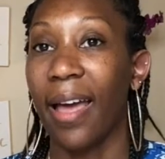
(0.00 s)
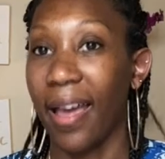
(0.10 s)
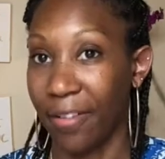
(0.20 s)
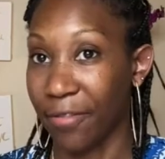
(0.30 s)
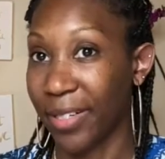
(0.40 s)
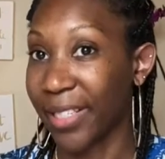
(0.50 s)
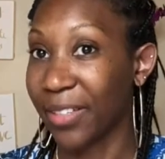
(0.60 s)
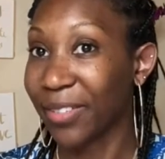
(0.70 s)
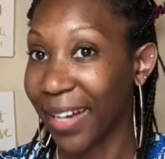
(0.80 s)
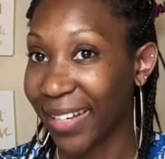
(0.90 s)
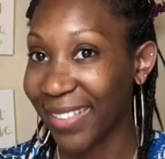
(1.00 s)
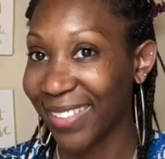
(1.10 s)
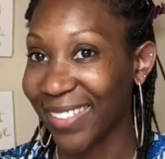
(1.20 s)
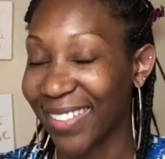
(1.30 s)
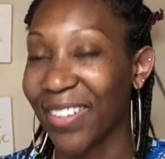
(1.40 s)
every single night
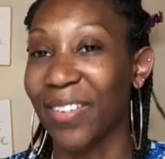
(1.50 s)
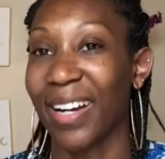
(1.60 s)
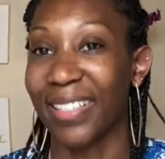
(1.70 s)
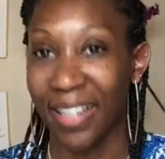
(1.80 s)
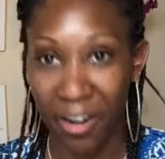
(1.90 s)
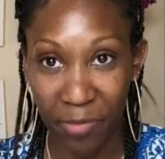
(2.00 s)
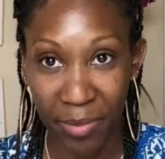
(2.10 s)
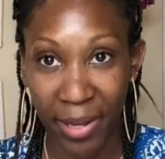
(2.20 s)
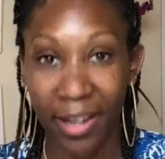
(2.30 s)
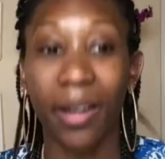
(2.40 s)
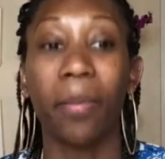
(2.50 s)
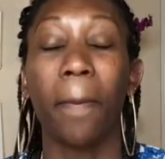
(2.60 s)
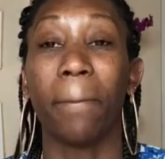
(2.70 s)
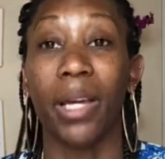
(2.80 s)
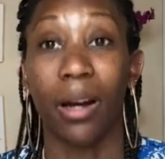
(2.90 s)
when I take off my makeup
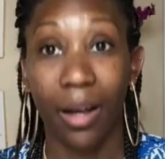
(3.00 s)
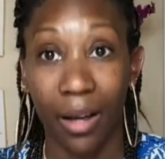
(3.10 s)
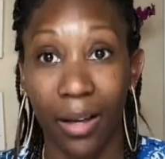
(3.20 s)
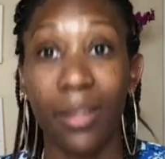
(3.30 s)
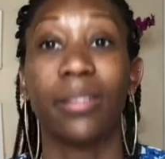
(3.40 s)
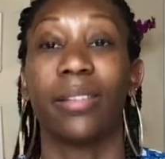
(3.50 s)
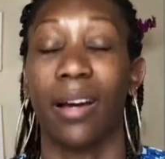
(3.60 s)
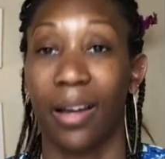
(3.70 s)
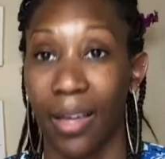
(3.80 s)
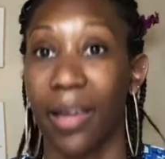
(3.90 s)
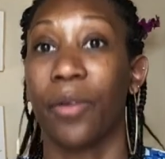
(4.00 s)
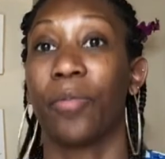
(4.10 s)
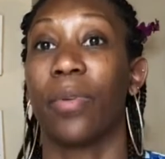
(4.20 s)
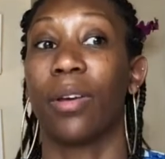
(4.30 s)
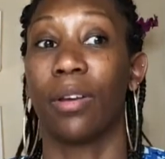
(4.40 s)
because I
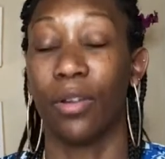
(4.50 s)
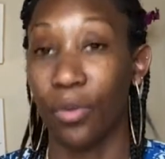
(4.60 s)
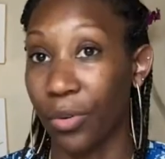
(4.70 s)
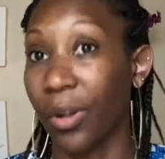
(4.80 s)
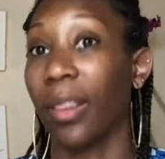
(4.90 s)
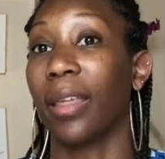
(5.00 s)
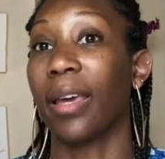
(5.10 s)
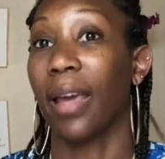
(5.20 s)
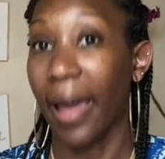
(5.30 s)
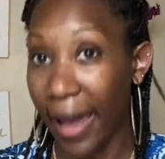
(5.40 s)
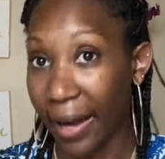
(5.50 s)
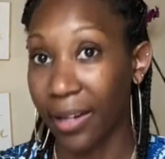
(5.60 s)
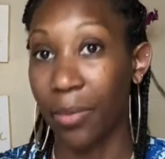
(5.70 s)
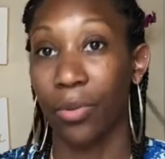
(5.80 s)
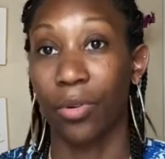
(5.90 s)
am an oily,
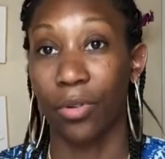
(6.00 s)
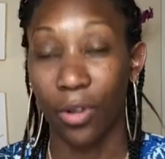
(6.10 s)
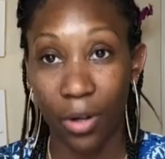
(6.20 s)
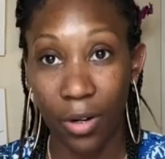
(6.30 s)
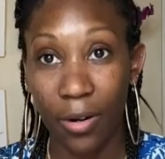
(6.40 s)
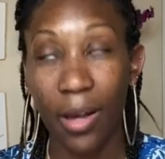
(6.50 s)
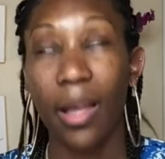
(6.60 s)
acne prone girl.